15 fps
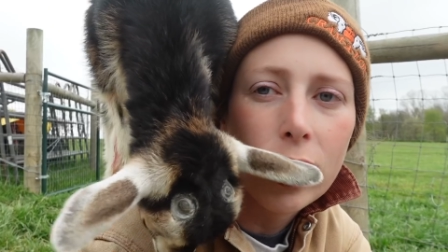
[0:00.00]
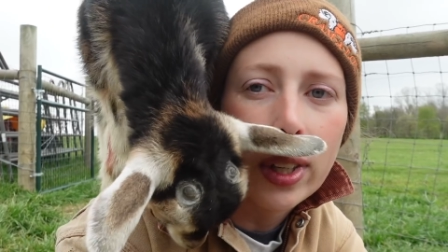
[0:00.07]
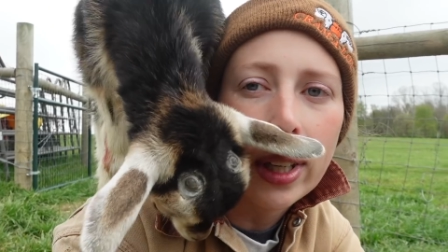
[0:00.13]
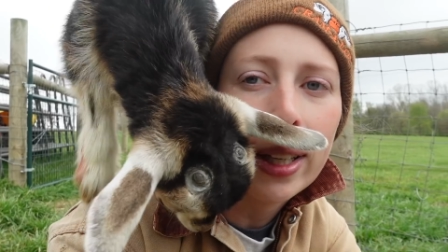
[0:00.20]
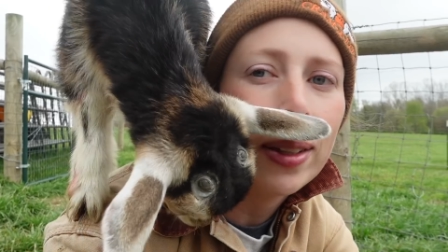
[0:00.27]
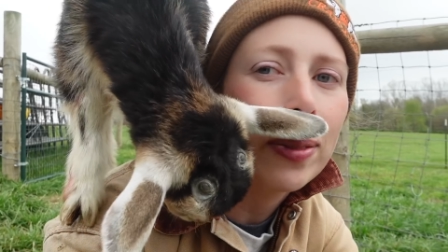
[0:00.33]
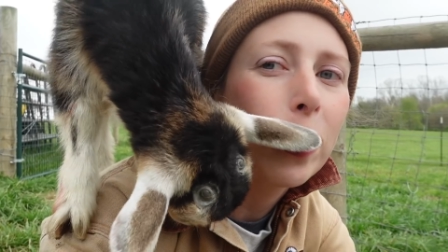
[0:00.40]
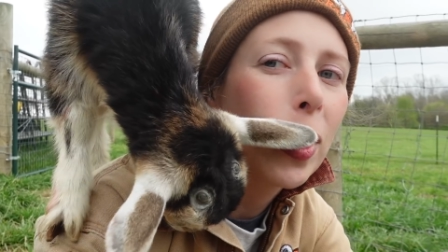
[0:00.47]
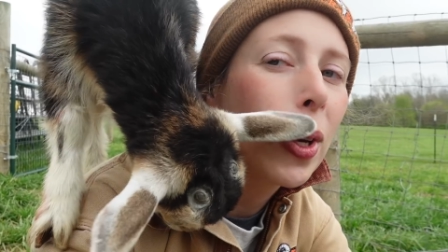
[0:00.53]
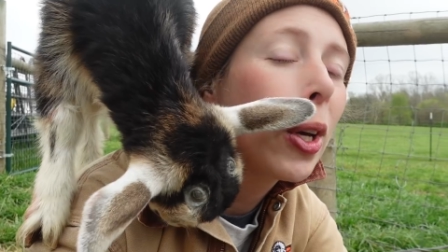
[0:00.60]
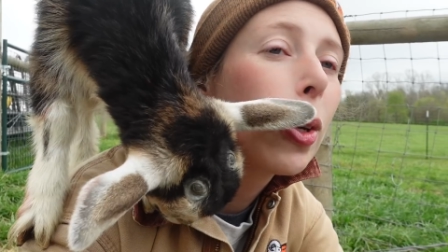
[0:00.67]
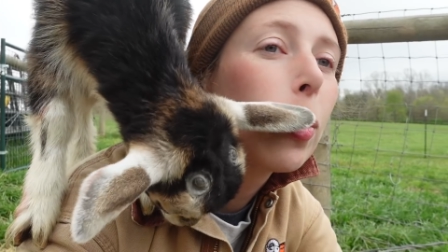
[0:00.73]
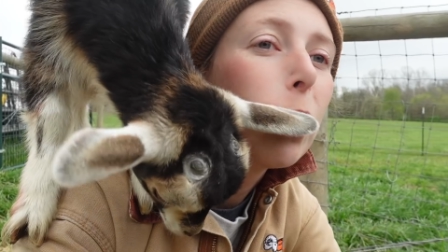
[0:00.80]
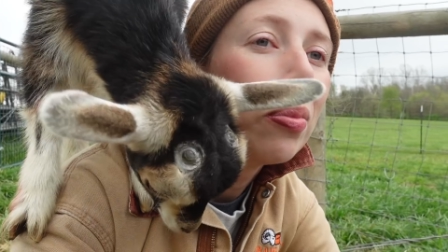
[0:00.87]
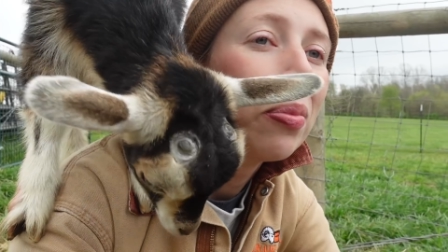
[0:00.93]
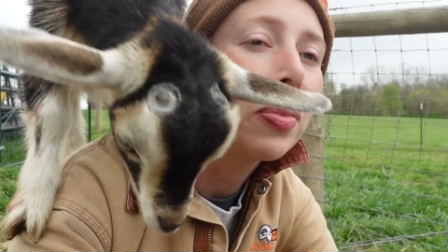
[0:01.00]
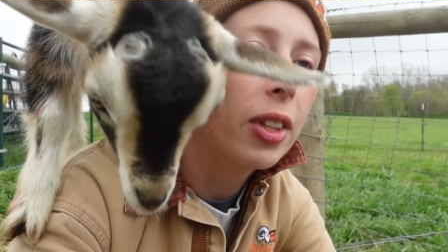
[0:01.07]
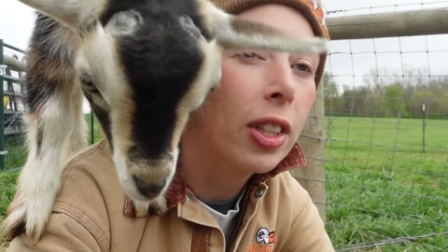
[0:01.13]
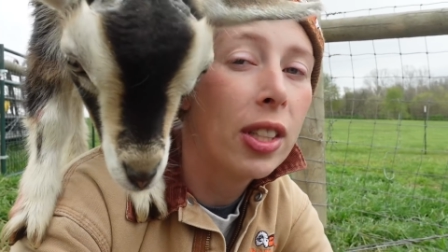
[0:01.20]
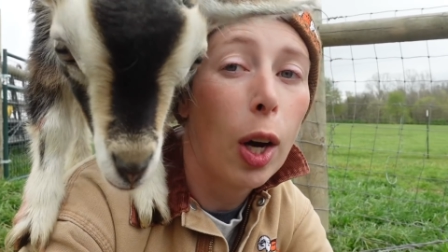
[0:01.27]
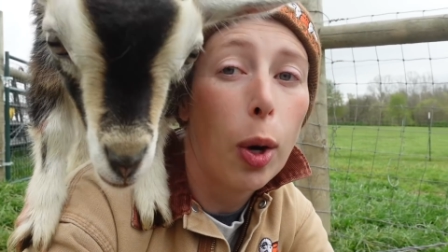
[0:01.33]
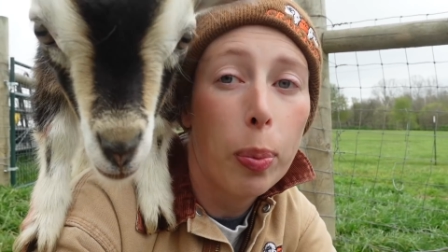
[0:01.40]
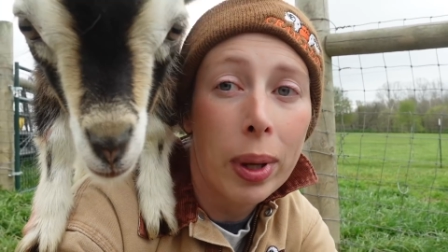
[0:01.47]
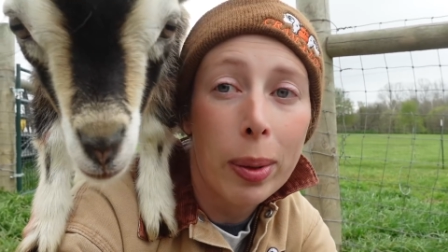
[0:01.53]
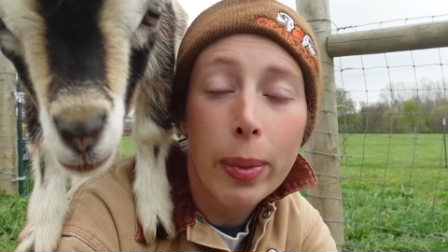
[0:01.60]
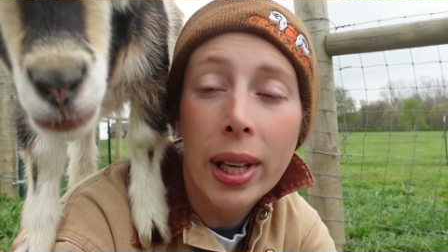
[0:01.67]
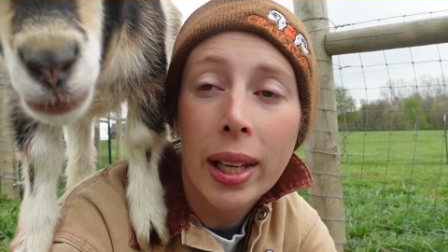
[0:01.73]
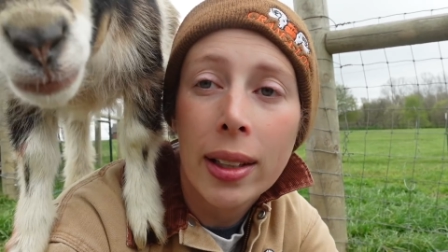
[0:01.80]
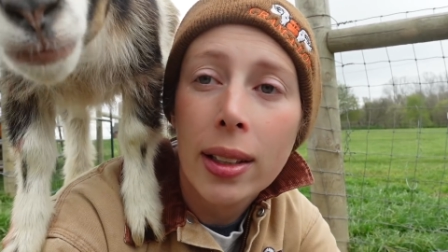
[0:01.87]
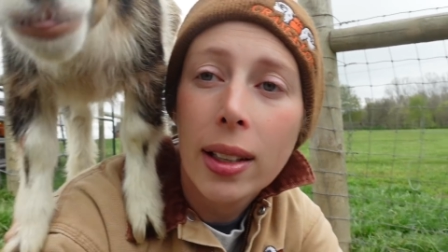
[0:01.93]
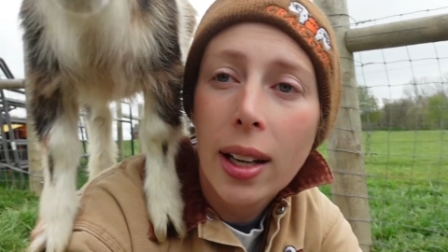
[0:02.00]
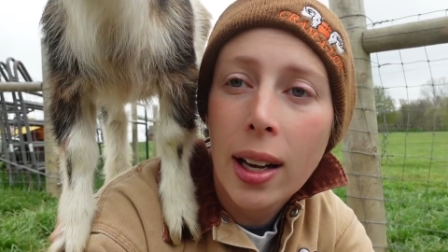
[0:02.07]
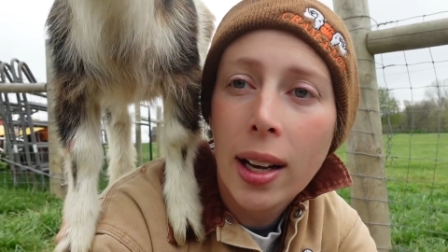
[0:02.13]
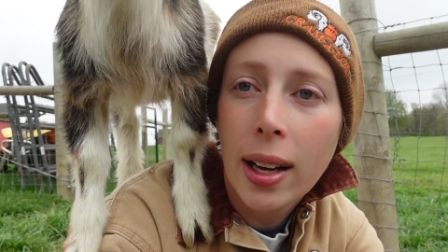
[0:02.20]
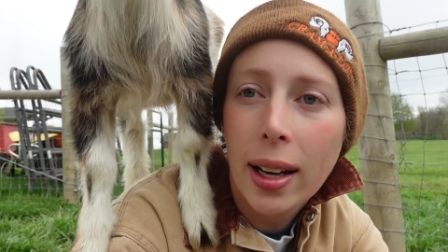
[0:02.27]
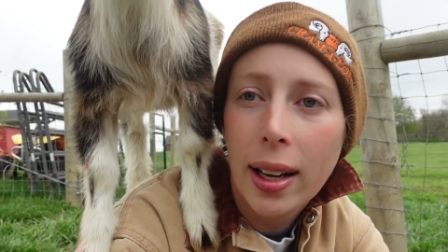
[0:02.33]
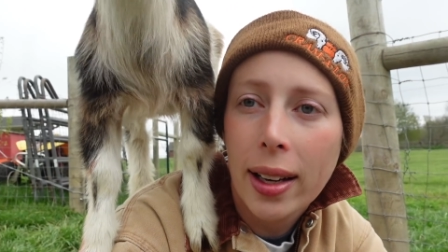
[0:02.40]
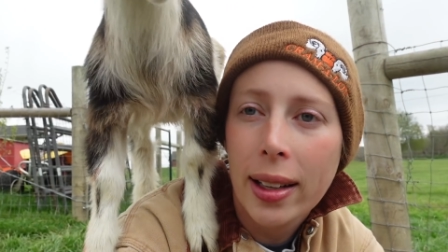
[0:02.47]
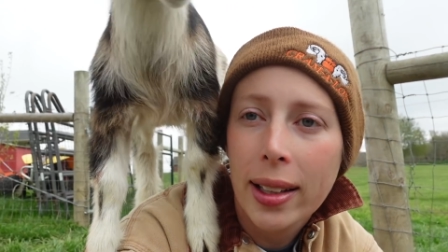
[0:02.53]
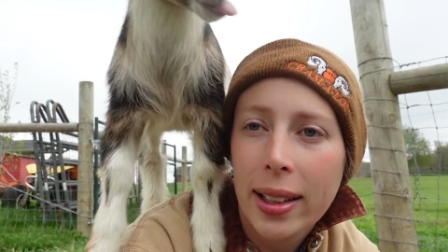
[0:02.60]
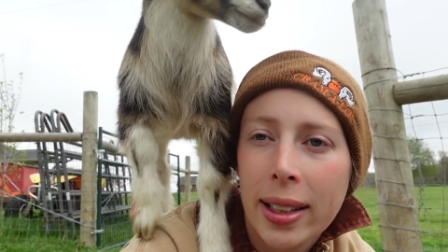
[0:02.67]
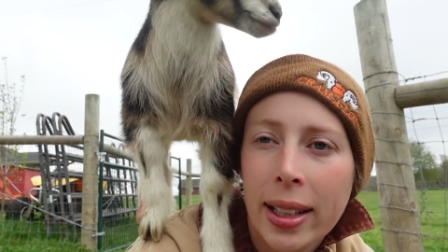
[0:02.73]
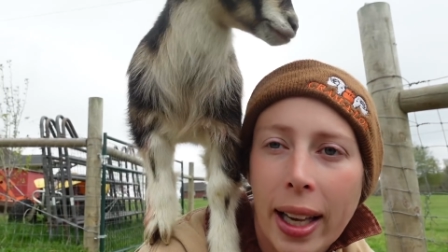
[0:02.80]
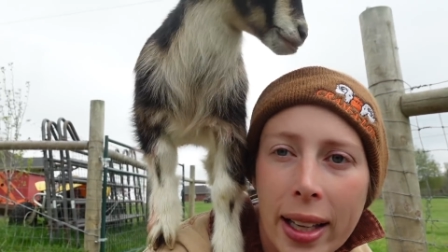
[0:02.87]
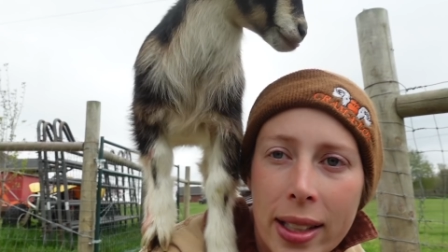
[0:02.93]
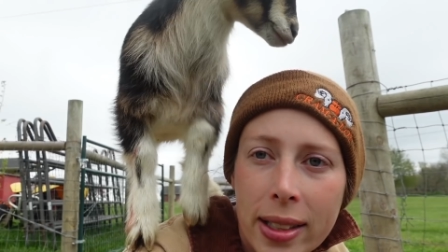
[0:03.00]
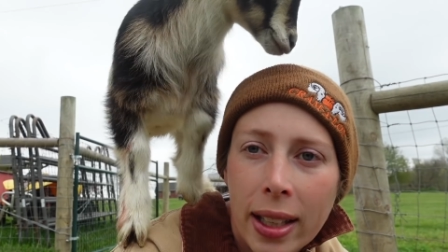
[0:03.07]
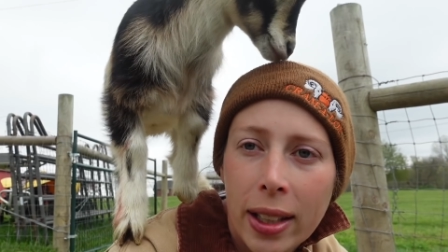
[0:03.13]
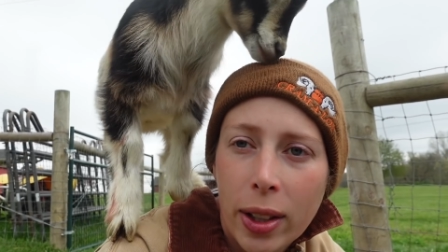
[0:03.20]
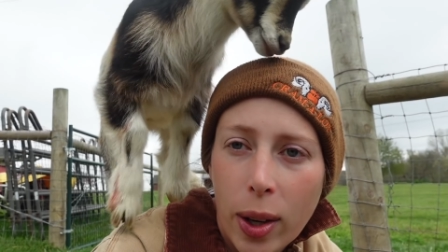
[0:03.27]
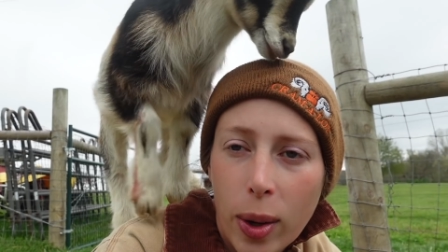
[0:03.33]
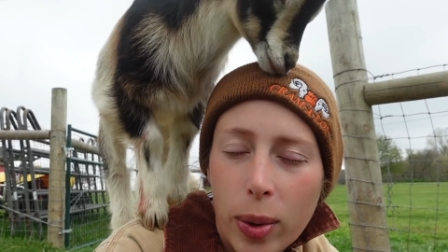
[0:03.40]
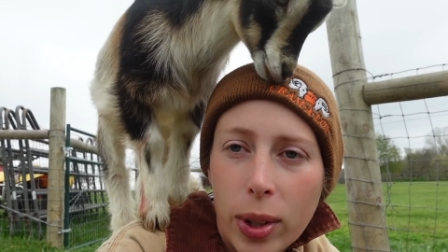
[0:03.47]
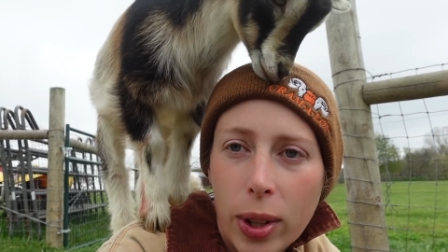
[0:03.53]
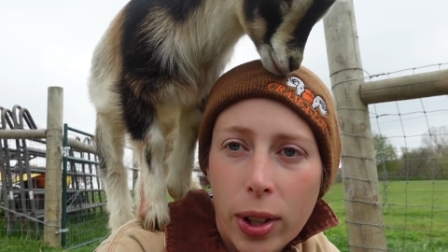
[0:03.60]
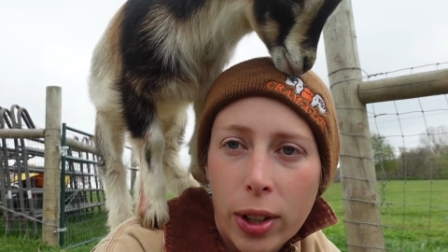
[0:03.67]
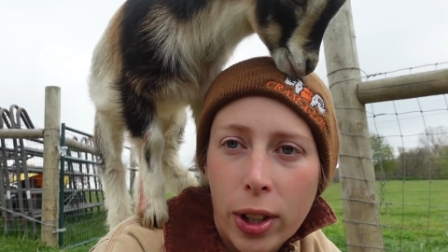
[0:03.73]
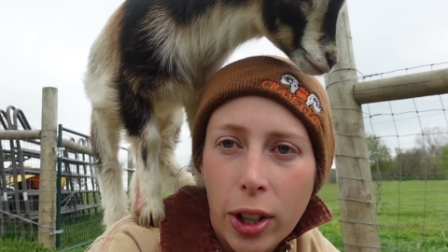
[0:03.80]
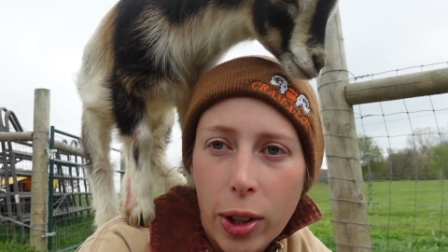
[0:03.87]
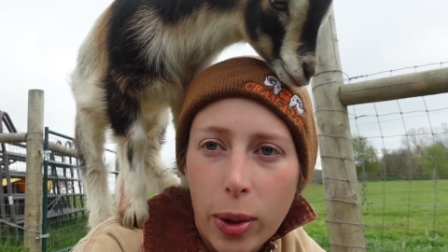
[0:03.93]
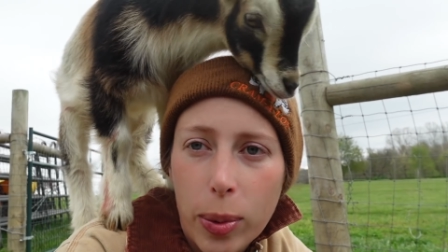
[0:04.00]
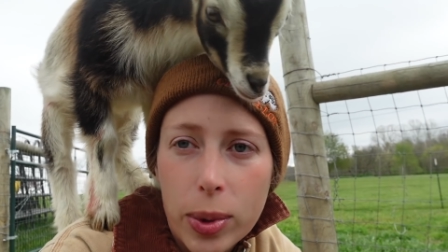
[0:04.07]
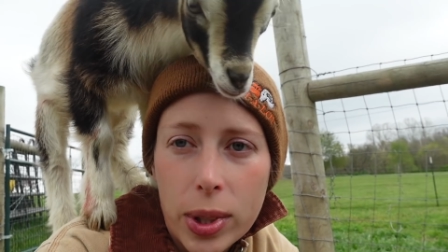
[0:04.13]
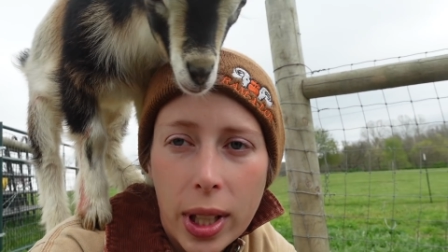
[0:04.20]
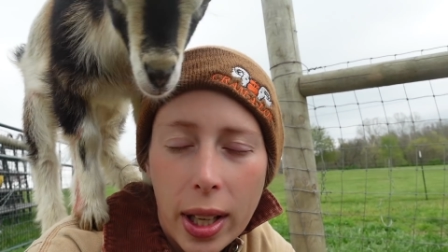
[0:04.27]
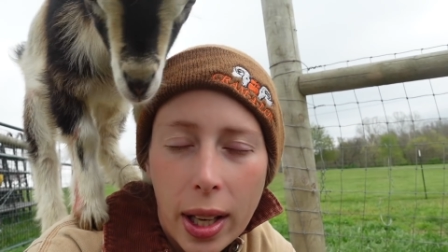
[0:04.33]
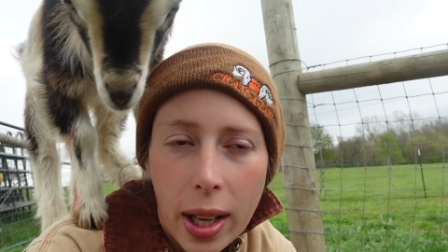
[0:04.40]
Sorry, it's helping me. Uh, yes, I know, you're cute.